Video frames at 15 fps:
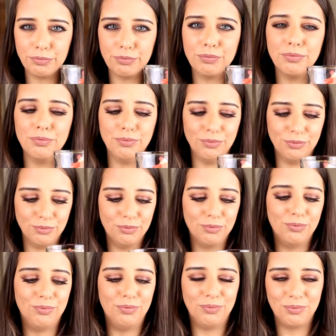
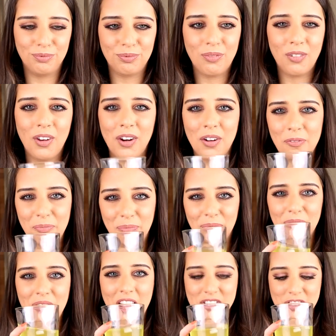Mmm,
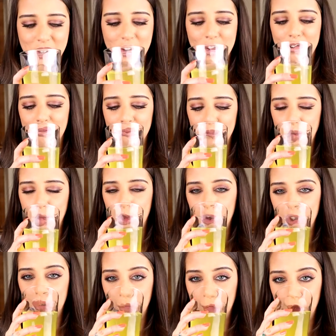that's good.
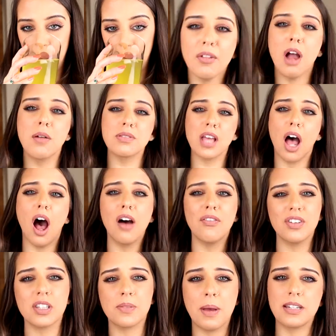I was
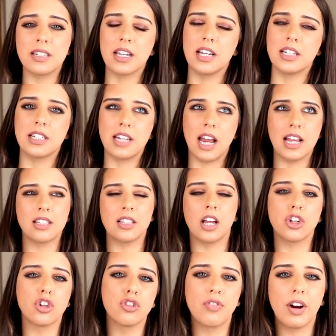half expecting it to taste
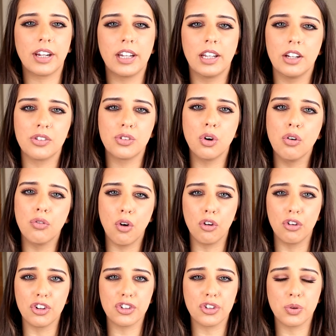like your regular sort of
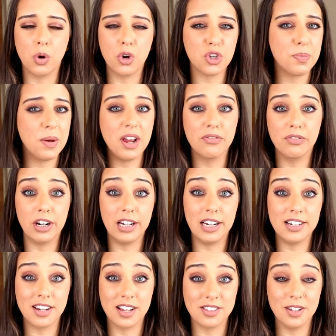orange squash, but it
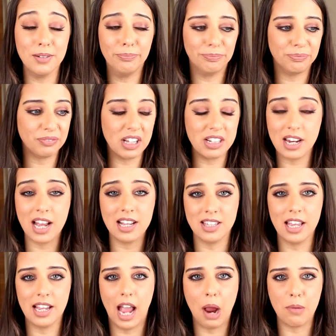really doesn't. It
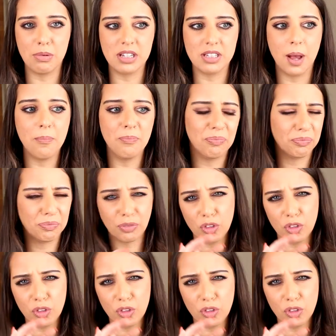tastes like Capri-Sun.